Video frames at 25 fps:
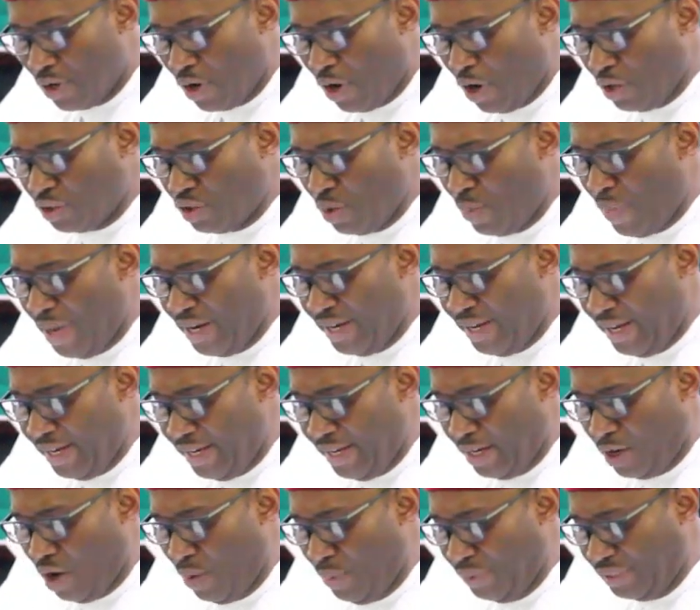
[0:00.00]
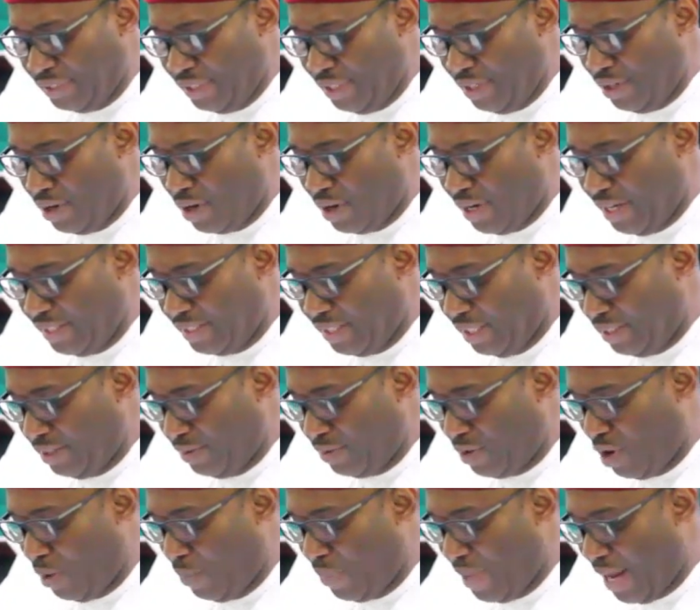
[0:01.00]
Also mandate the Committee on
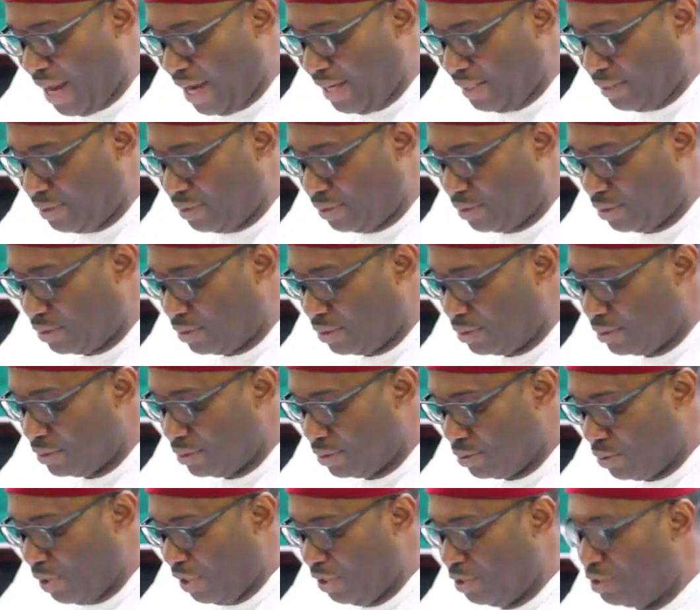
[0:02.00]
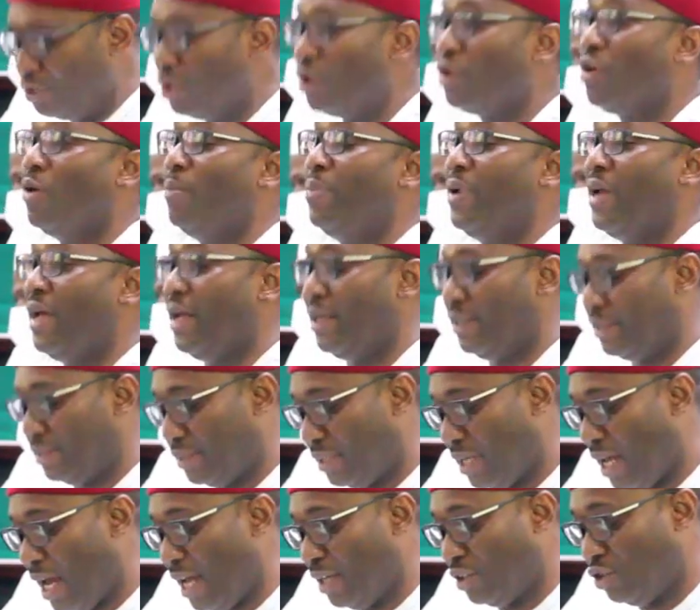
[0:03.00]
Legislative Compliance to ensure
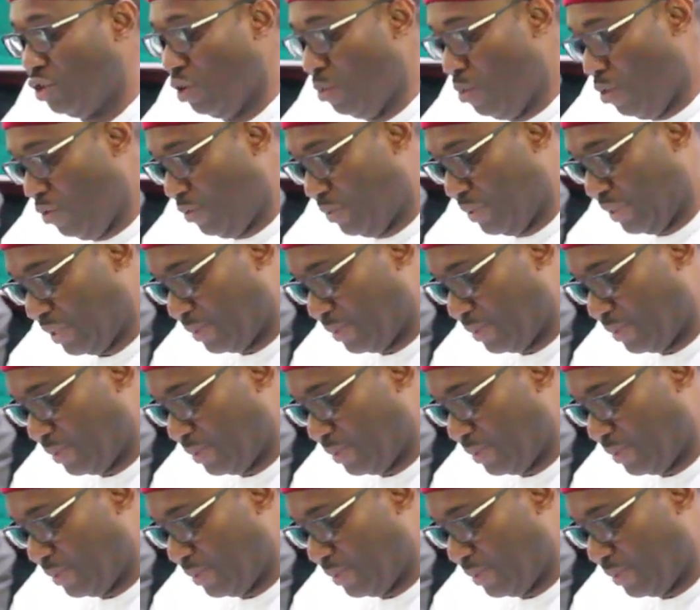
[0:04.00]
compliance. I so move,